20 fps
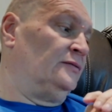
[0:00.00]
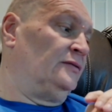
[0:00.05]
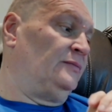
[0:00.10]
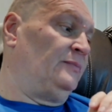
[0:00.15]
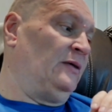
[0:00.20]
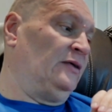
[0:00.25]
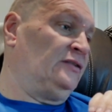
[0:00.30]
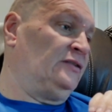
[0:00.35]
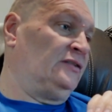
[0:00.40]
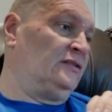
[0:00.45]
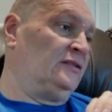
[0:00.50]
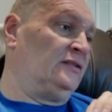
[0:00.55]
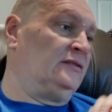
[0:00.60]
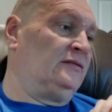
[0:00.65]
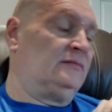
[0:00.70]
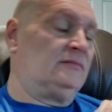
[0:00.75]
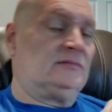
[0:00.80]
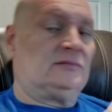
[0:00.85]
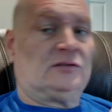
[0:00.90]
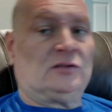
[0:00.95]

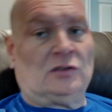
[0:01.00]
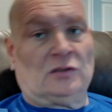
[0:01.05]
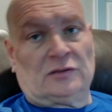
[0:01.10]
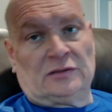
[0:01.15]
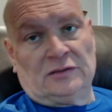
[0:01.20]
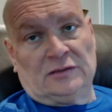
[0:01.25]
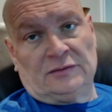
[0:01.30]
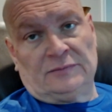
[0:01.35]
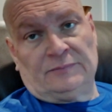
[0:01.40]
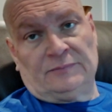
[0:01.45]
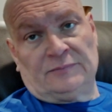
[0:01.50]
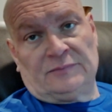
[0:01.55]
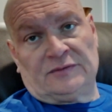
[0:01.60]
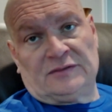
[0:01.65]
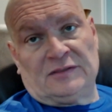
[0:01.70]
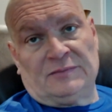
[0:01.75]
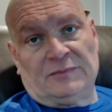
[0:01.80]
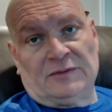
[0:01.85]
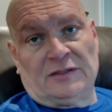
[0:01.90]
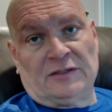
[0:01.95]
Especially talking to
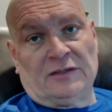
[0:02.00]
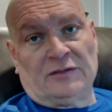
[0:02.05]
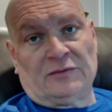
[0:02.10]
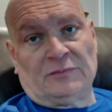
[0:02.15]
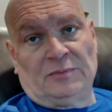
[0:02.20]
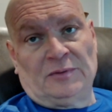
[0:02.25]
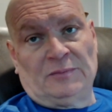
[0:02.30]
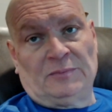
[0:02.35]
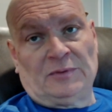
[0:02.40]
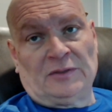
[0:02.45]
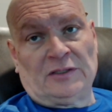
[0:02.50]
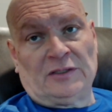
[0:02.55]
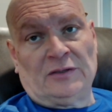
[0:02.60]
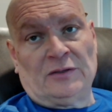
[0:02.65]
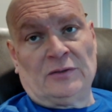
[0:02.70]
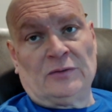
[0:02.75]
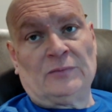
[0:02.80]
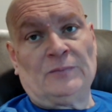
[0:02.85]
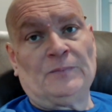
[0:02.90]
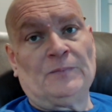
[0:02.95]
some of the other people I
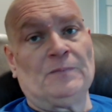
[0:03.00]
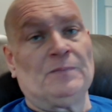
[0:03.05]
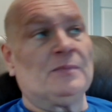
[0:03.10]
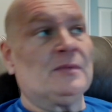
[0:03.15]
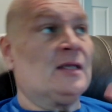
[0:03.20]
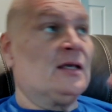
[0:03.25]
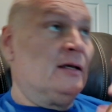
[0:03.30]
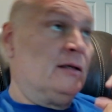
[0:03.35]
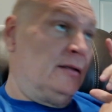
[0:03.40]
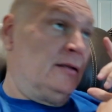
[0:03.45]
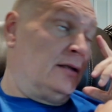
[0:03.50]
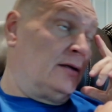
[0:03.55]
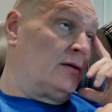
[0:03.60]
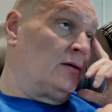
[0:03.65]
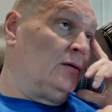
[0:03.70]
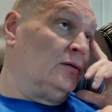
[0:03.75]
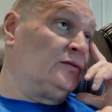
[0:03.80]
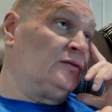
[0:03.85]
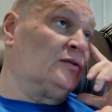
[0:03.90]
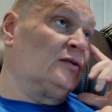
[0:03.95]
know that
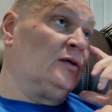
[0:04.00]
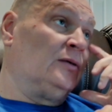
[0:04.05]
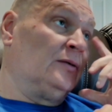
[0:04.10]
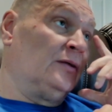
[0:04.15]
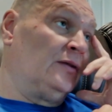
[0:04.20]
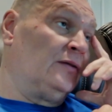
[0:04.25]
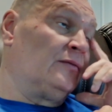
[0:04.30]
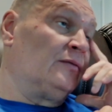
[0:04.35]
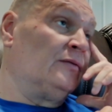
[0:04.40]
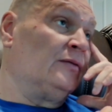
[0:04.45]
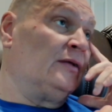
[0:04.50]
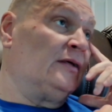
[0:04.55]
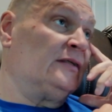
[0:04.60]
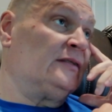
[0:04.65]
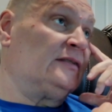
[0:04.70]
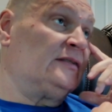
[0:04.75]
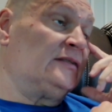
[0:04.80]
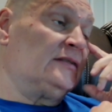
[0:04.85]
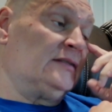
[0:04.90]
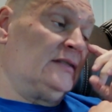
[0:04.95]
are also going through
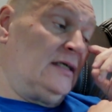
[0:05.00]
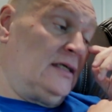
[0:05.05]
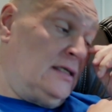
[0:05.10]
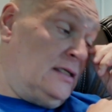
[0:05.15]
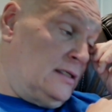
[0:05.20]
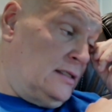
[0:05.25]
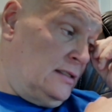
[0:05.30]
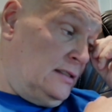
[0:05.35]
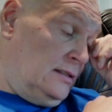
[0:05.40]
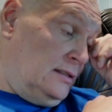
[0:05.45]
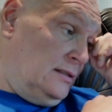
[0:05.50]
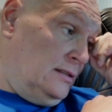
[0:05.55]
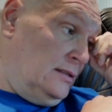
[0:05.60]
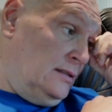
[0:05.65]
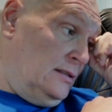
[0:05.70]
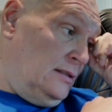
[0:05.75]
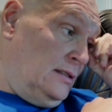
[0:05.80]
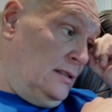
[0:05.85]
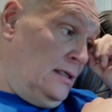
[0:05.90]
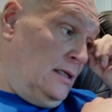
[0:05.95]
this.
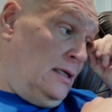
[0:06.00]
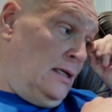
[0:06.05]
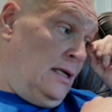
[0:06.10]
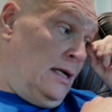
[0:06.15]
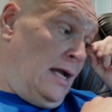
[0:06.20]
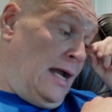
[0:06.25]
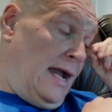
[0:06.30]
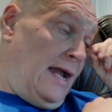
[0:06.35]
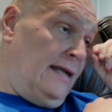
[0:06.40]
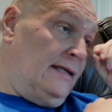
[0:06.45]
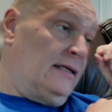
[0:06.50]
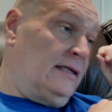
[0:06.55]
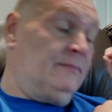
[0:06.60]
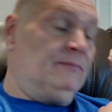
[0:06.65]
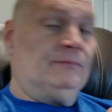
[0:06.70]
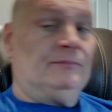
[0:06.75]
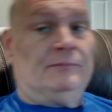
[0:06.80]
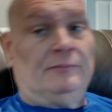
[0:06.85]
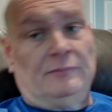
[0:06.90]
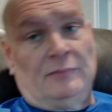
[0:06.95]

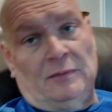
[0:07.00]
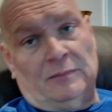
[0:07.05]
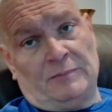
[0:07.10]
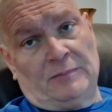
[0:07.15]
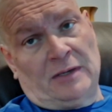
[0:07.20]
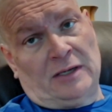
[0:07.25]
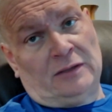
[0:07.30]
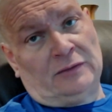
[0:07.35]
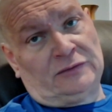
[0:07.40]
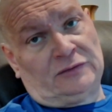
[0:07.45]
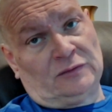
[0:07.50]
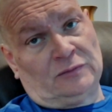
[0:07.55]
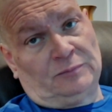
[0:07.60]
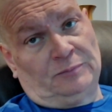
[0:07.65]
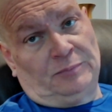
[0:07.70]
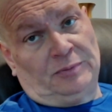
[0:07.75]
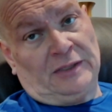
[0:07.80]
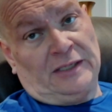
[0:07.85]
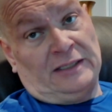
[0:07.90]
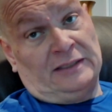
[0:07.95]
And my also
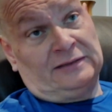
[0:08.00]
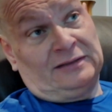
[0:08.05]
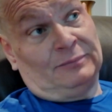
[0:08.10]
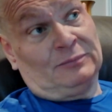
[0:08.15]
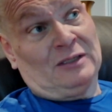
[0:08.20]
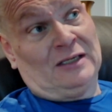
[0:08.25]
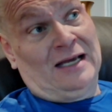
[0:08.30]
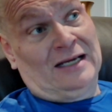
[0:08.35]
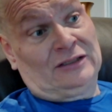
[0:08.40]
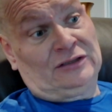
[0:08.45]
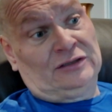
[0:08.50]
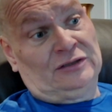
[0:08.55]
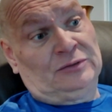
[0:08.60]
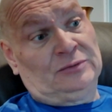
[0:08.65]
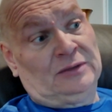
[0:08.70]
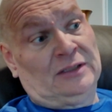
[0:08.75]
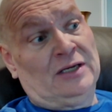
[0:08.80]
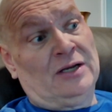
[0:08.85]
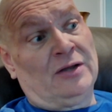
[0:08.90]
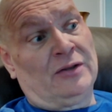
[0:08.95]
plan is I'm going to actually
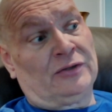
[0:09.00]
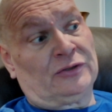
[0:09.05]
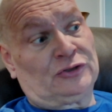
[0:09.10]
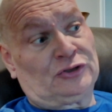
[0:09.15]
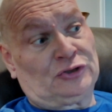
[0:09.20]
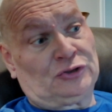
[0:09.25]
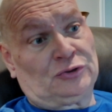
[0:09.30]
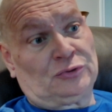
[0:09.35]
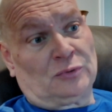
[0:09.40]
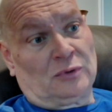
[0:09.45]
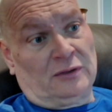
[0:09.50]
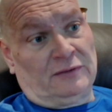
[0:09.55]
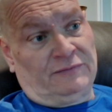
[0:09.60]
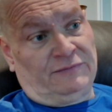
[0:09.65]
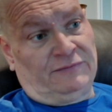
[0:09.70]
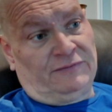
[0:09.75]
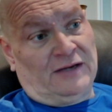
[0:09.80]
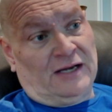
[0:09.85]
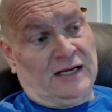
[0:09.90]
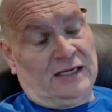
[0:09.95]
do another
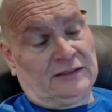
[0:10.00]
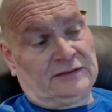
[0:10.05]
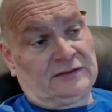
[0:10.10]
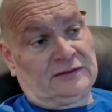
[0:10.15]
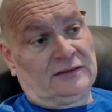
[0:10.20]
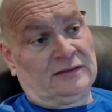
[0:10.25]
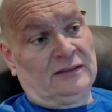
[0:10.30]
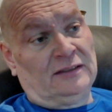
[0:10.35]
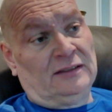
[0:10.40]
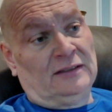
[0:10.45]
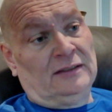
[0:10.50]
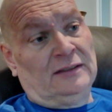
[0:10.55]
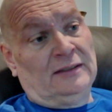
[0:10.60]
short fast